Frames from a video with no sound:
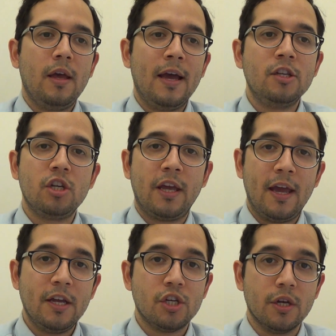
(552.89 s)

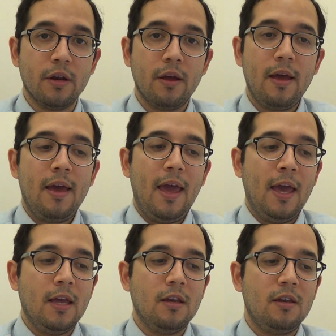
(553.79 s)
education,
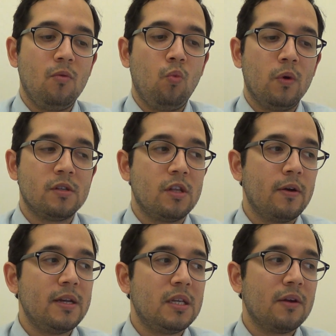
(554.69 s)
and was there
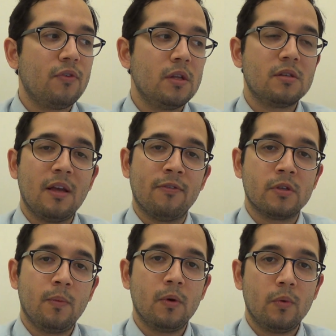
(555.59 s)
a difference if
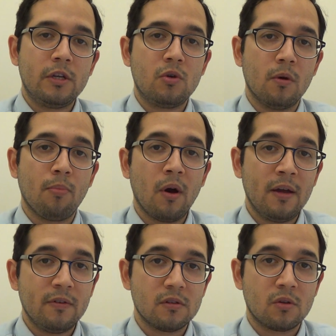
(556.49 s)
someone went to a
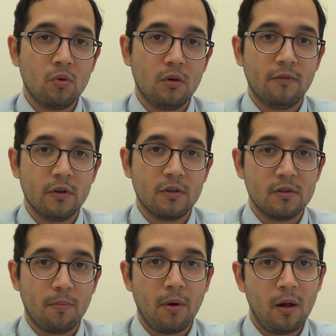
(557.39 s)
private school
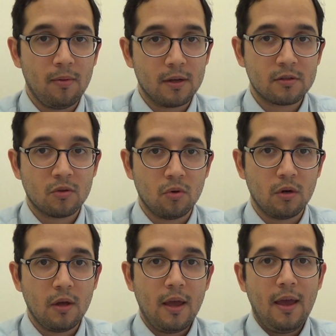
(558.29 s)
versus a public
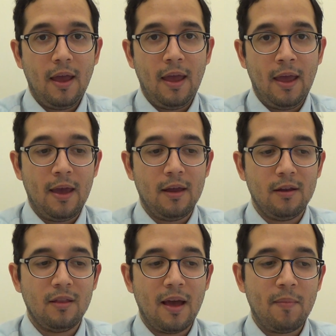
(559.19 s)
school, and
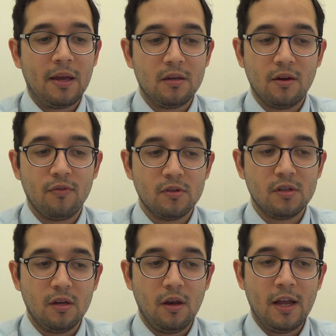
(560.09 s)
did that make a difference
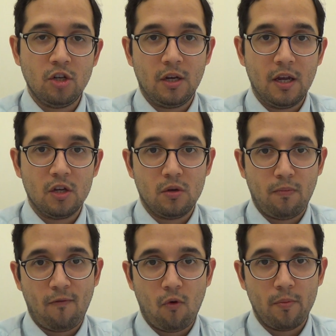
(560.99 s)
in education
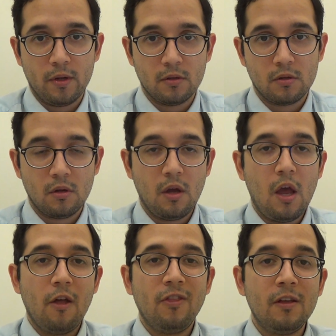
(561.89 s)
performance?
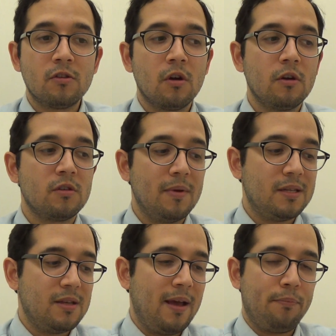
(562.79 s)
These are some
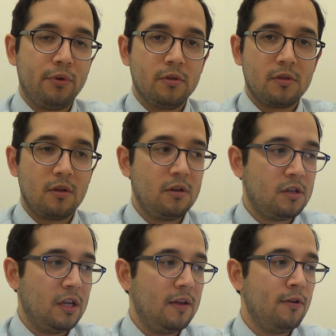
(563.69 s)
examples
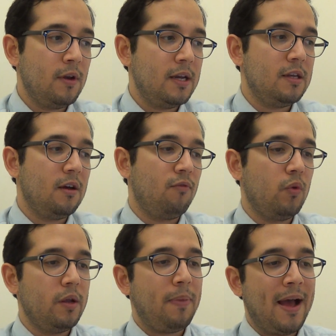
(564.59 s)
to give you an idea of
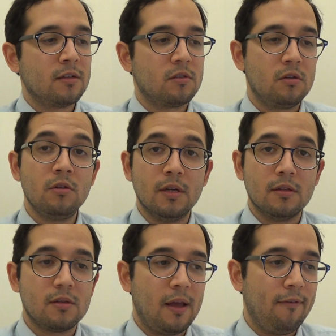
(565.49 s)
what past
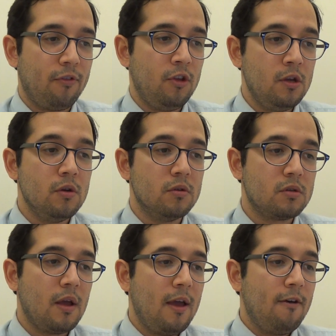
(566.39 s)
students have
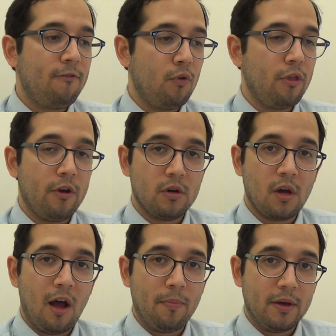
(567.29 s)
used for their
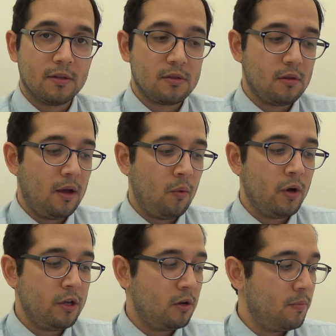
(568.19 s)
topics. I
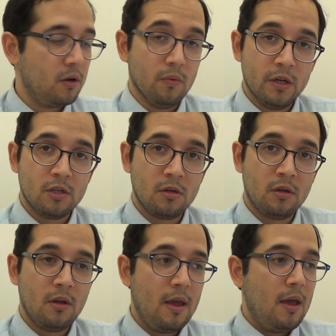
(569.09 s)
want you to be
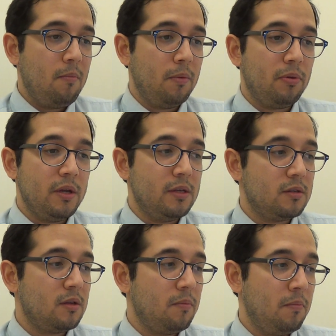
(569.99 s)
original, but
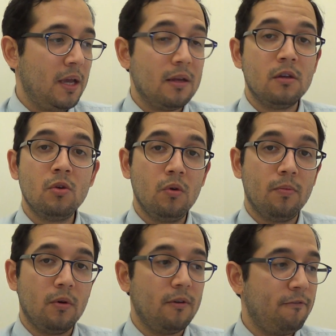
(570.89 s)
please make it
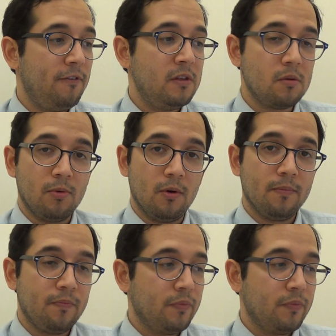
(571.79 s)
doable and feasible.